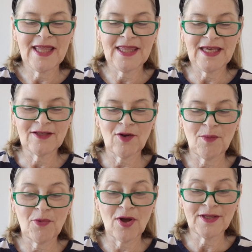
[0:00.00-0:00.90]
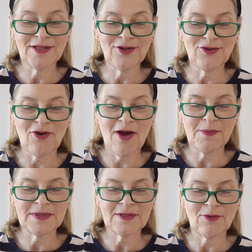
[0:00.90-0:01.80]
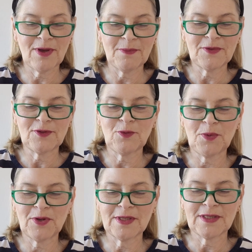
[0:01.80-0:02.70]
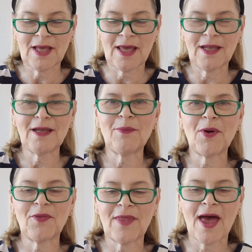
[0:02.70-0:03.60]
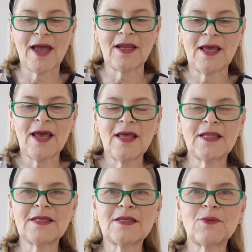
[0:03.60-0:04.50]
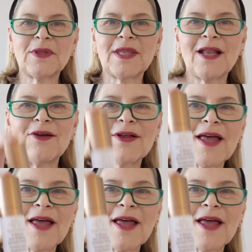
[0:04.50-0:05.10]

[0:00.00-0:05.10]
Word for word: These are bronzing drops, so I'm super excited about that. This is what they look